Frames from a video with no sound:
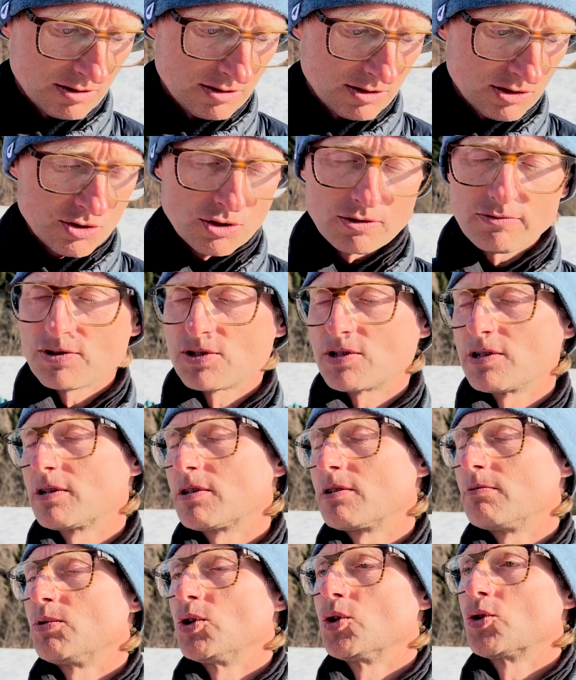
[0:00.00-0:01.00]
surface
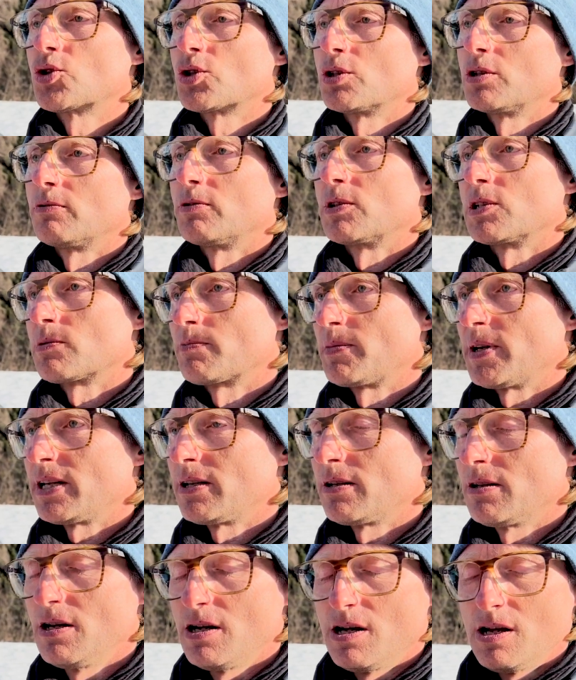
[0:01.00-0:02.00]
distribution over the
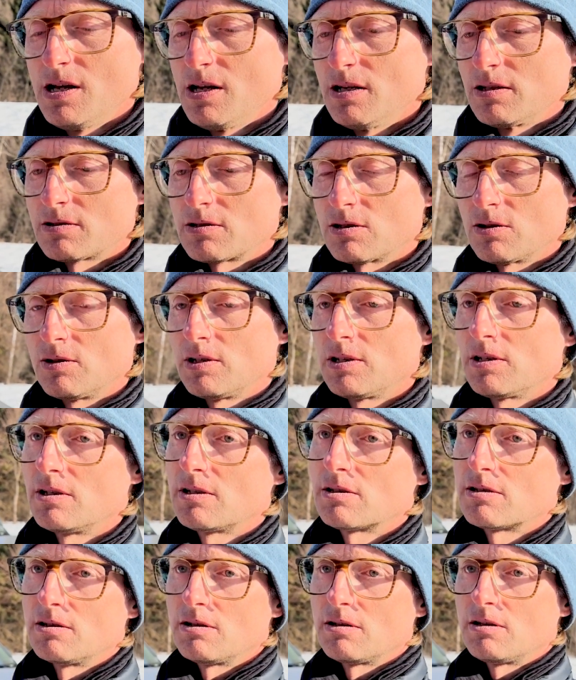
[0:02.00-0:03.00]
span. So
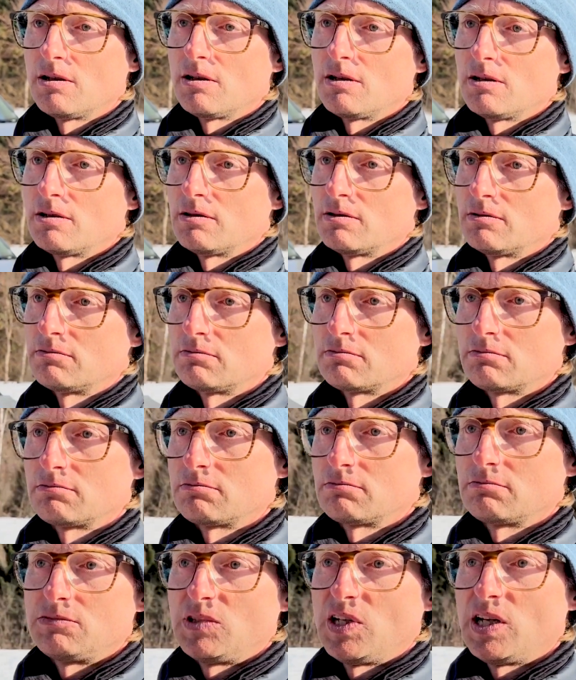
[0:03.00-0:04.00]
it's not a,
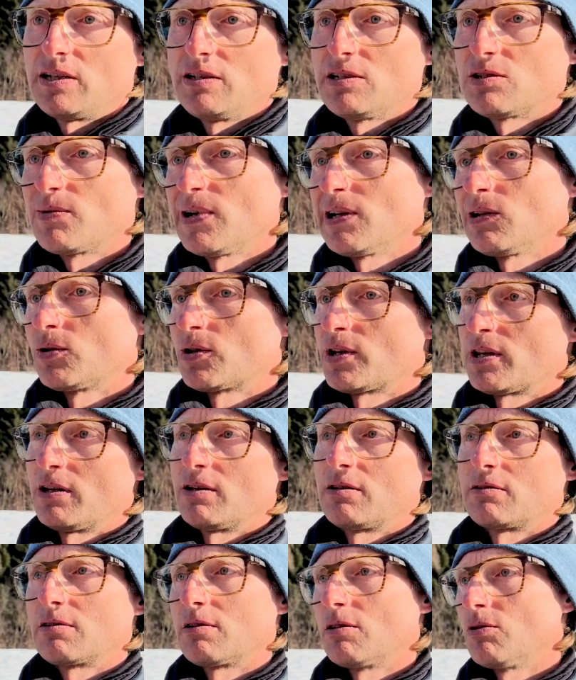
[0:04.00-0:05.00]
yeah, this velo
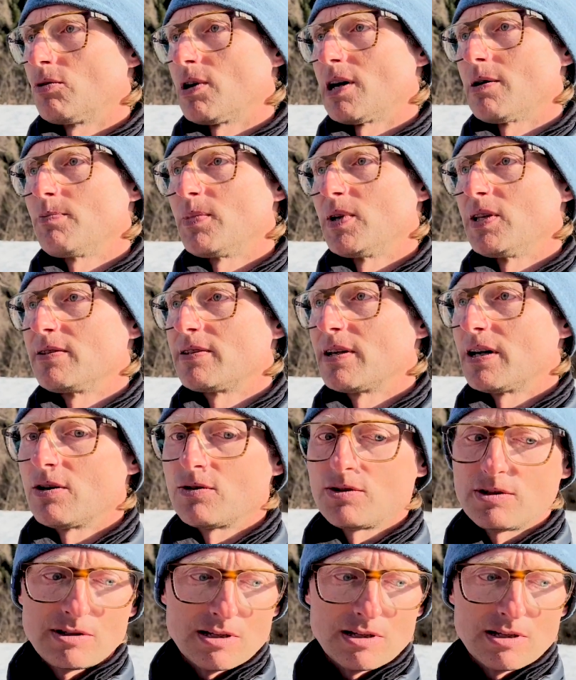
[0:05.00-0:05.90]
can go up and down.